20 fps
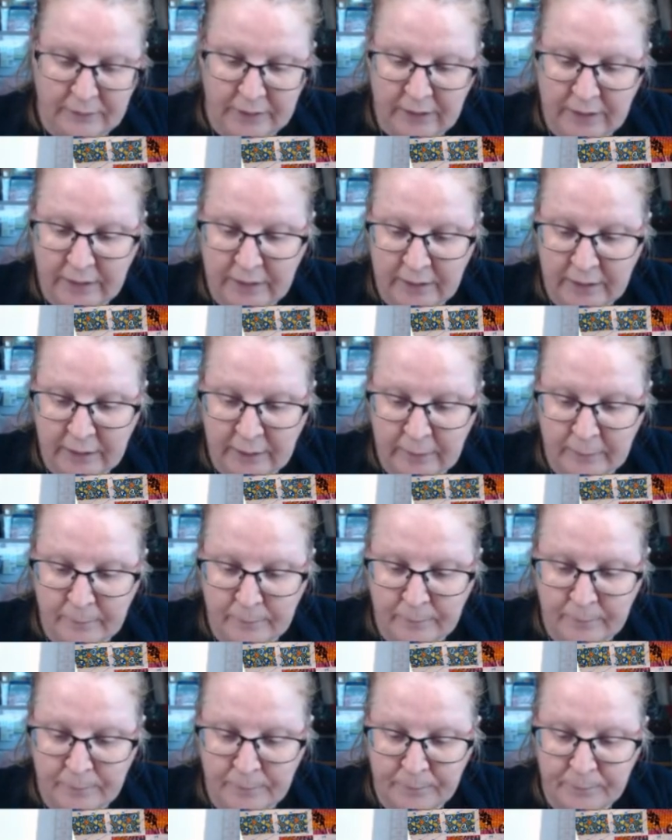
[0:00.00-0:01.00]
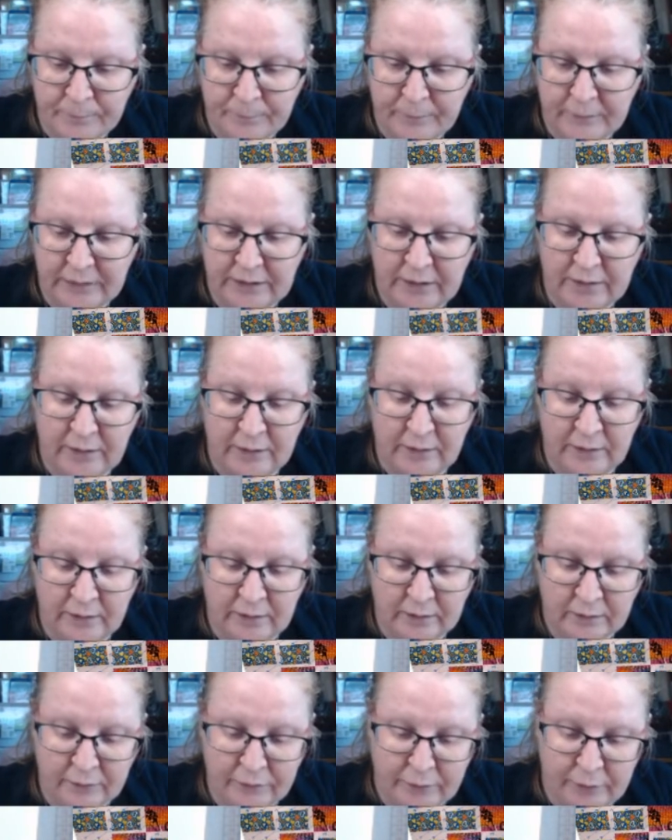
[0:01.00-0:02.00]
in
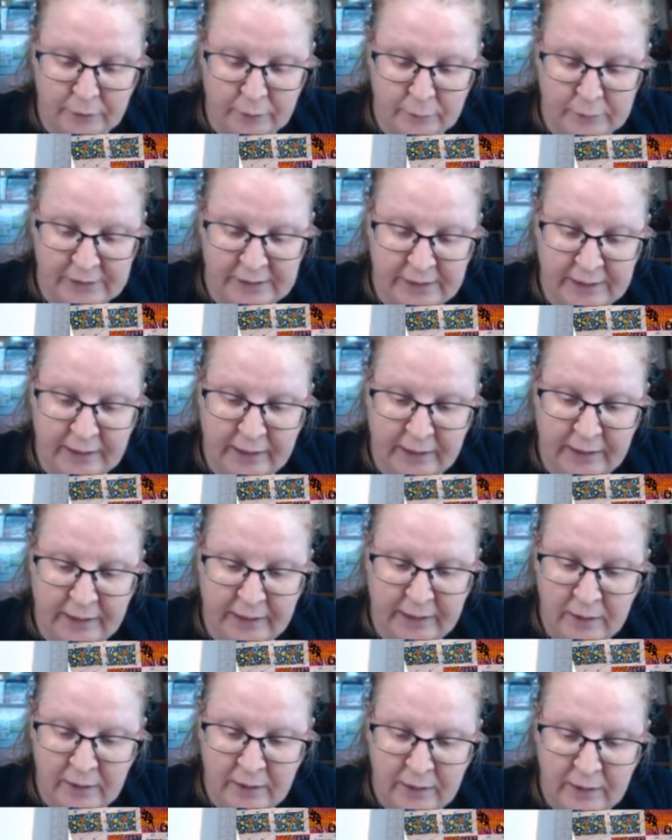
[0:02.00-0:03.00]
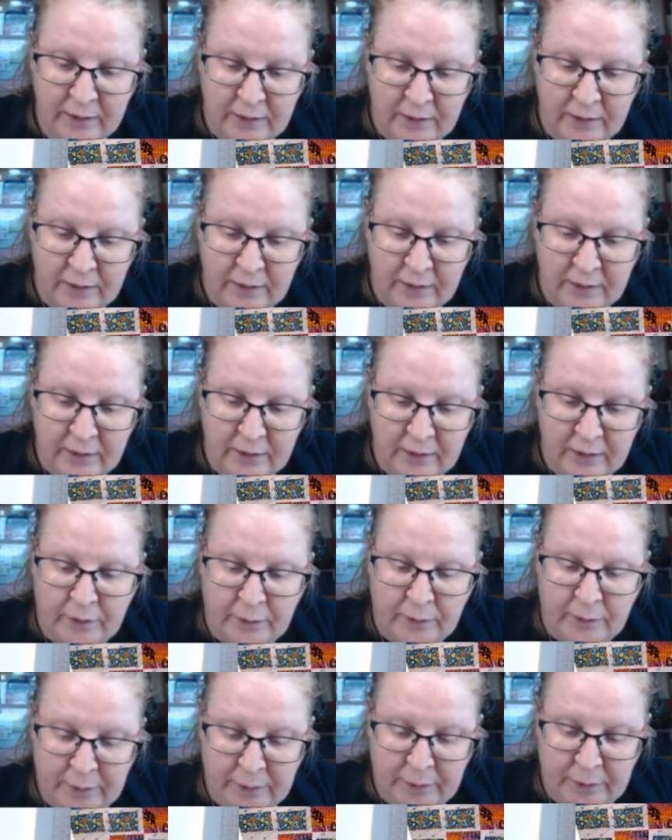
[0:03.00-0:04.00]
the photo a day were
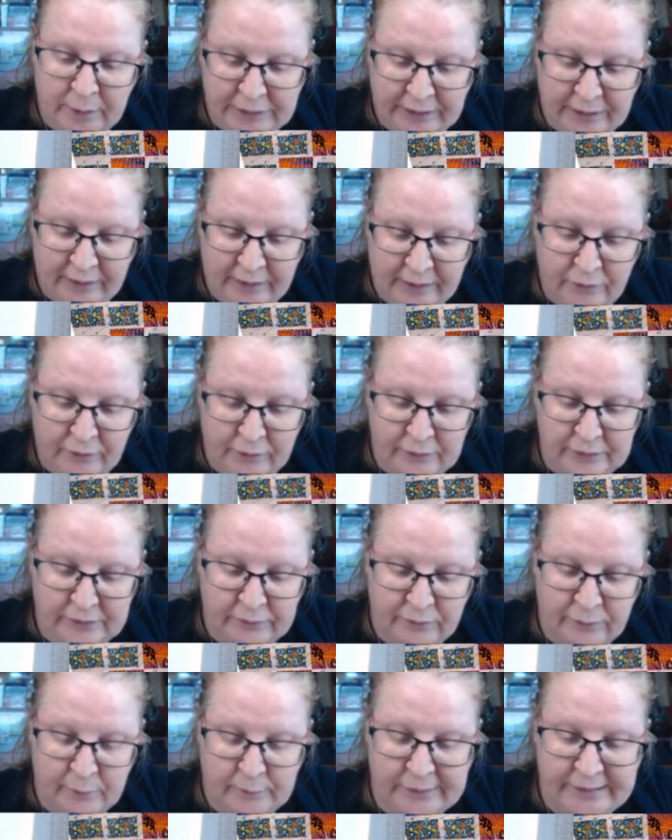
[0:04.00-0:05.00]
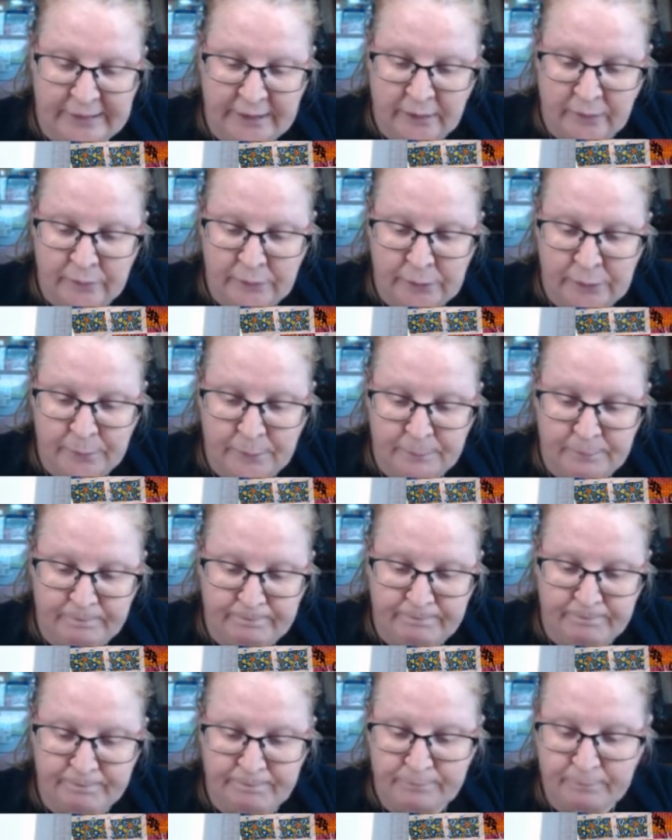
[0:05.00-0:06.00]
people taking photos of themselves.
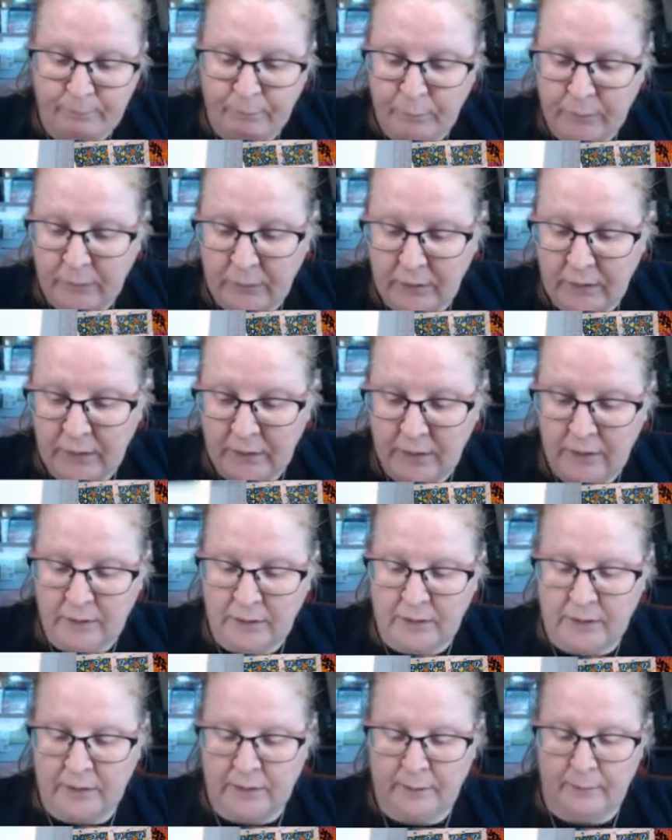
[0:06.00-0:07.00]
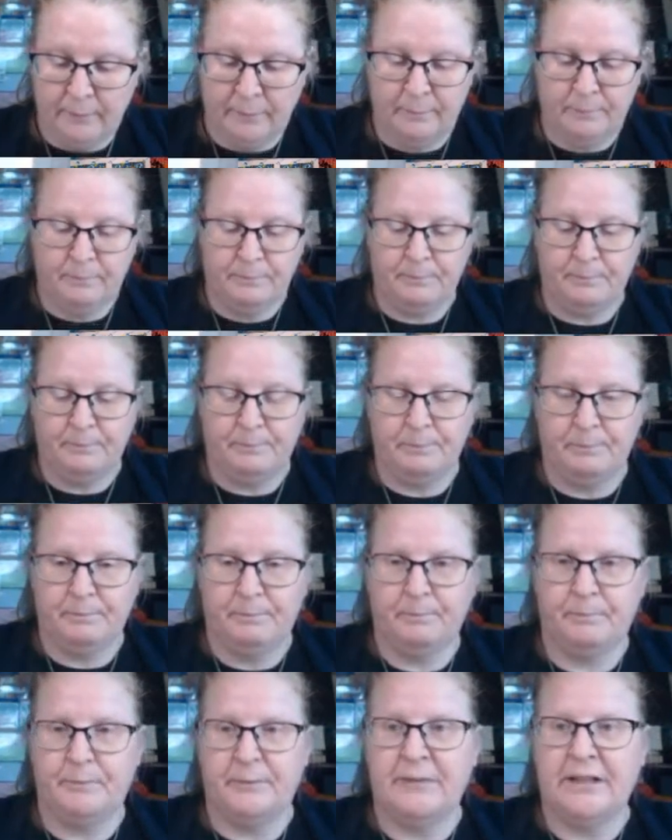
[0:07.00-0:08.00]

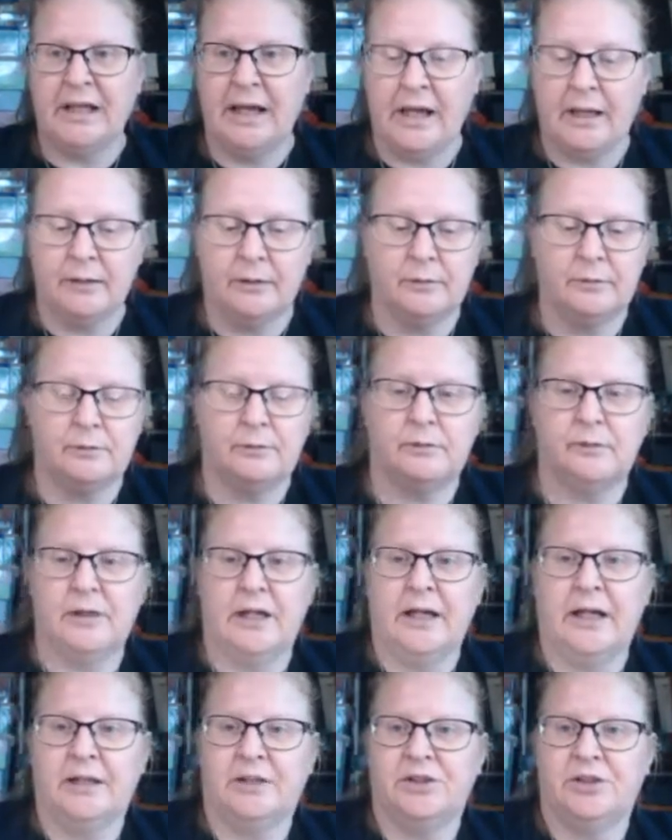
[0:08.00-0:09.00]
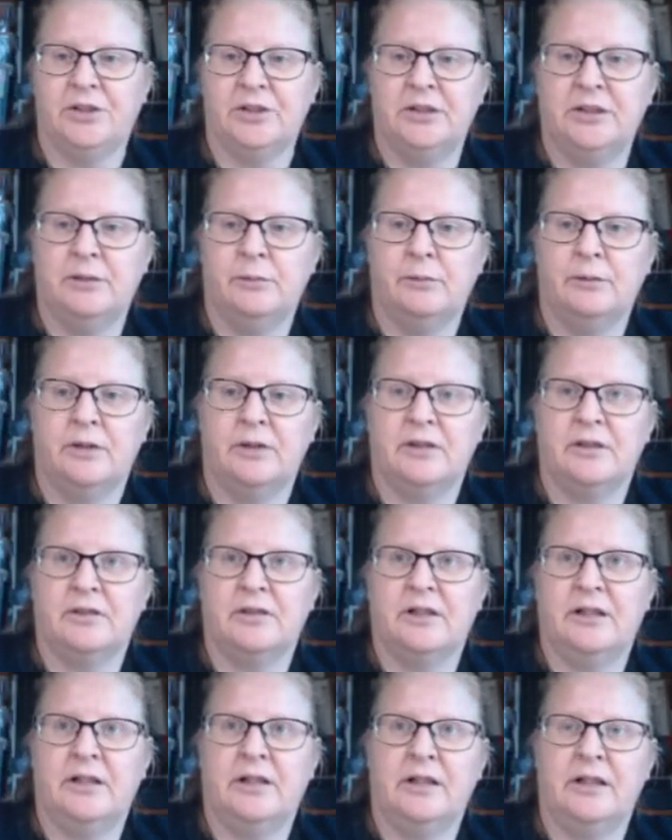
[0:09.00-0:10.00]
That actually was
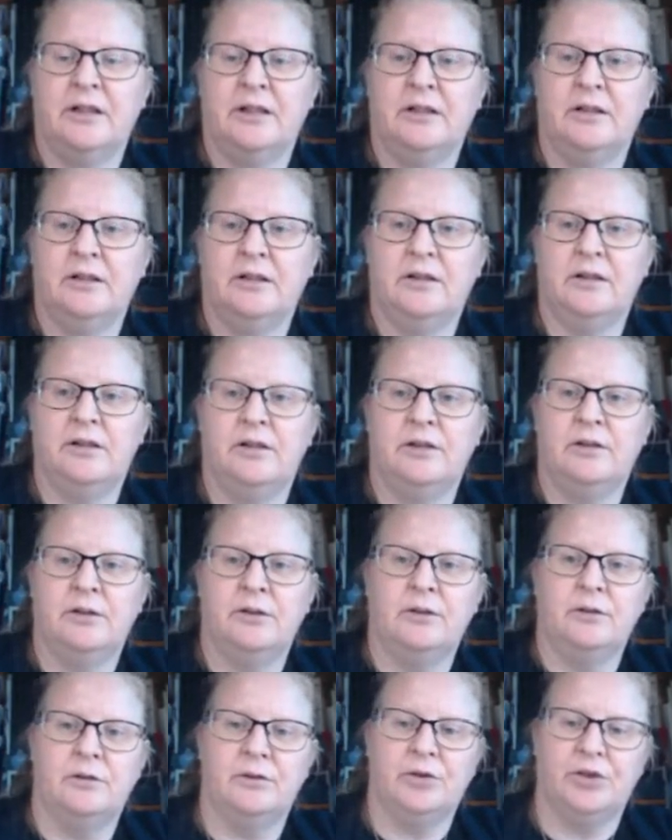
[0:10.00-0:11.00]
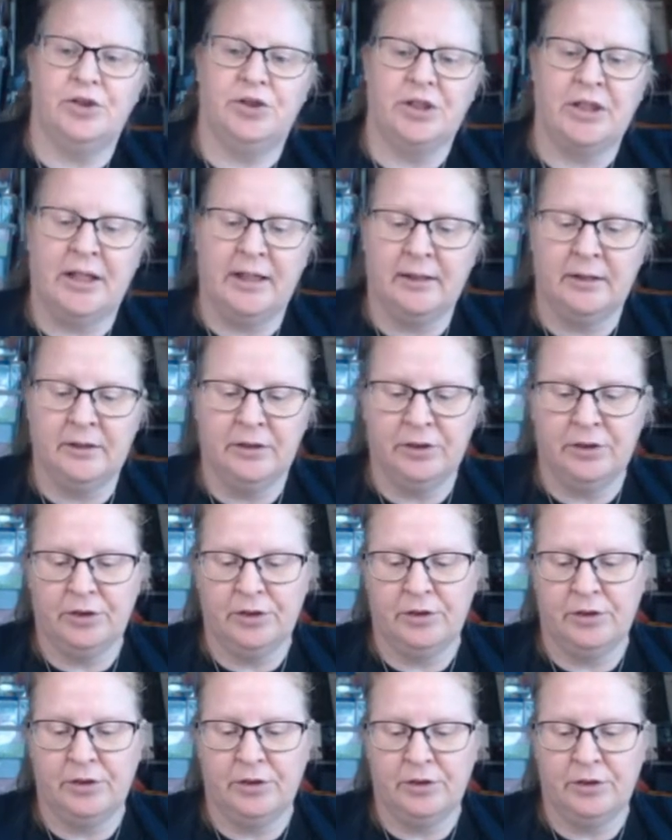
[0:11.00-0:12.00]
a huge
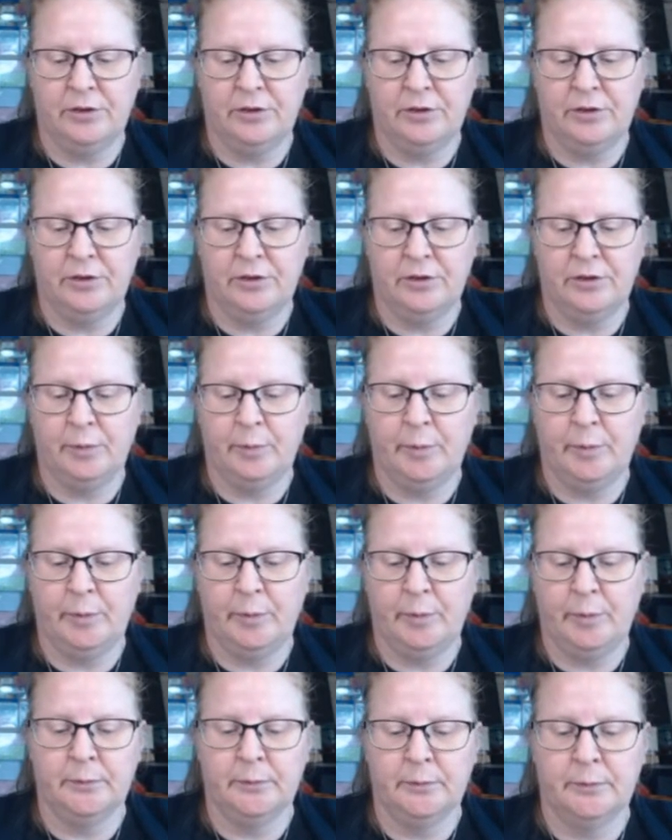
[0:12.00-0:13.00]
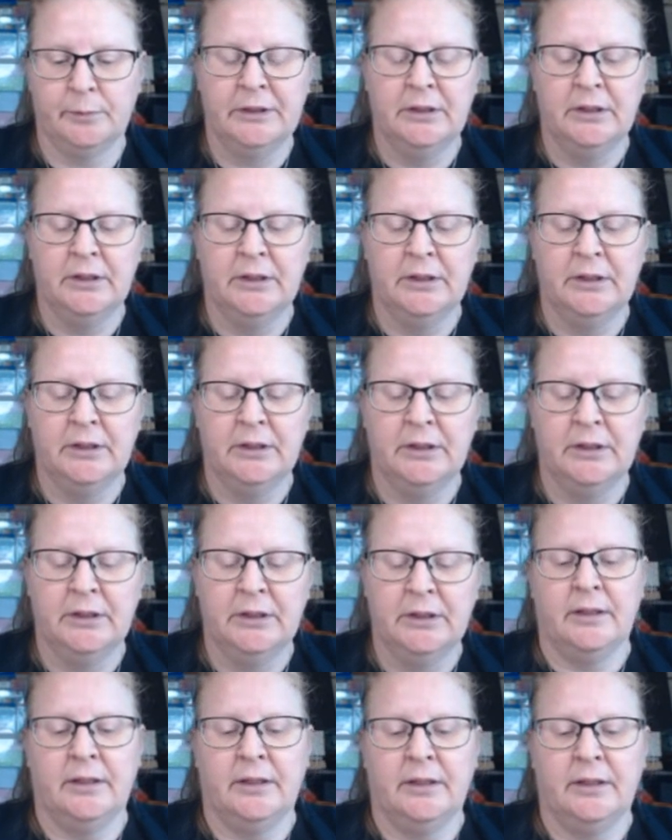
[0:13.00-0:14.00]
challenge to most people,
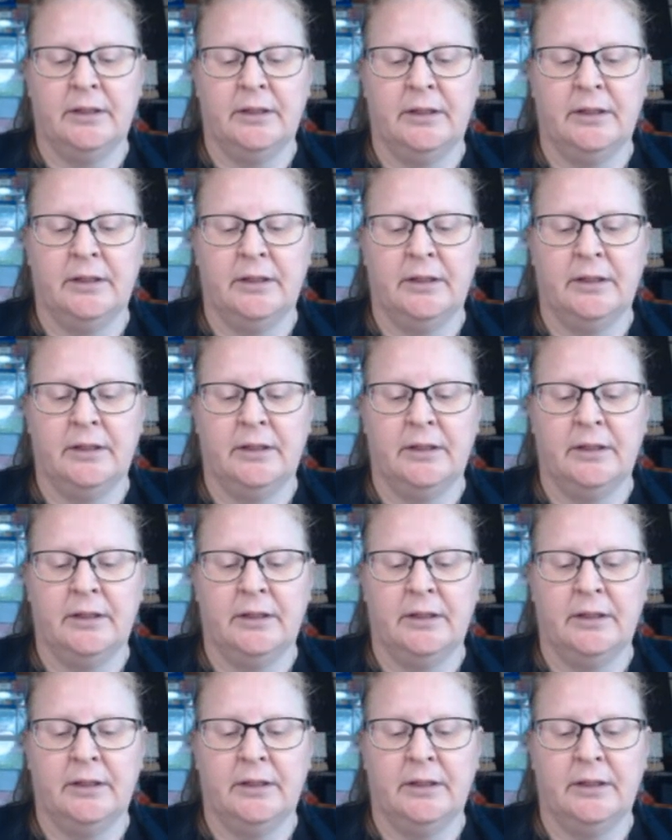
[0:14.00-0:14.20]
and